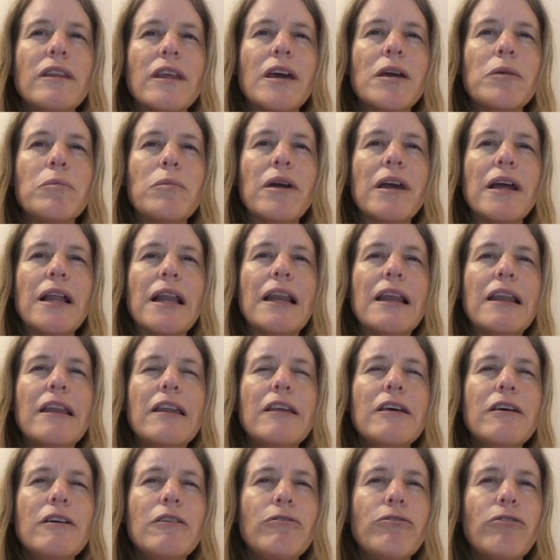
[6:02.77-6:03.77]
they may
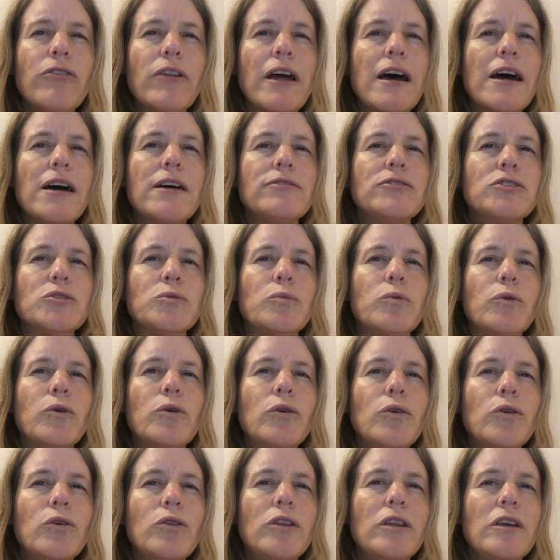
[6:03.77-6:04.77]
live lives
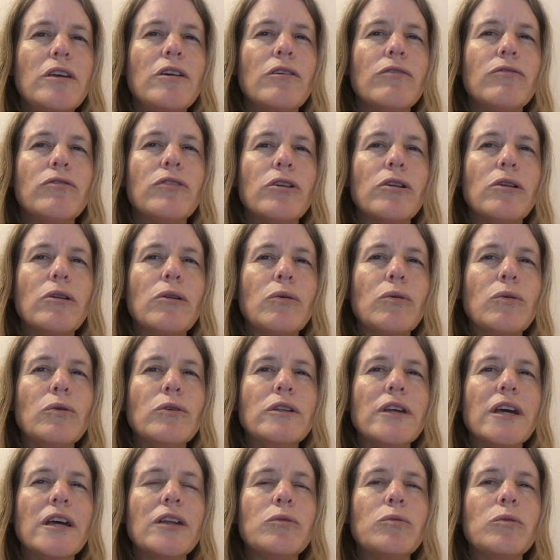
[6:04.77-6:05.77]
worthy of the
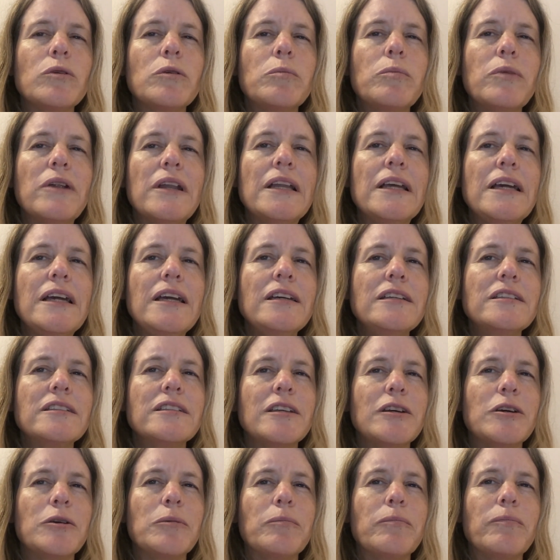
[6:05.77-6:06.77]
Lord and will please
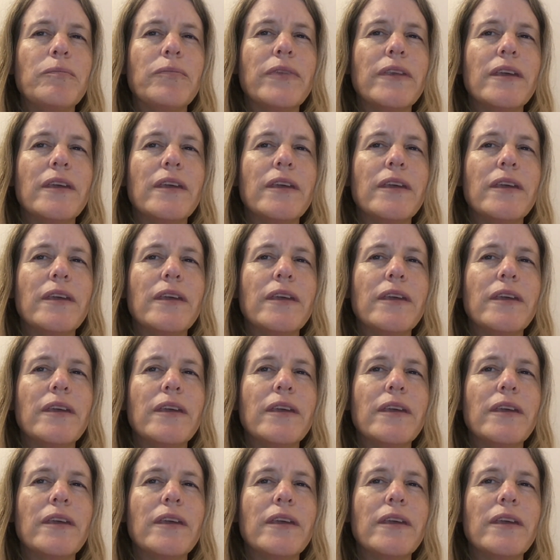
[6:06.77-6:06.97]
Him.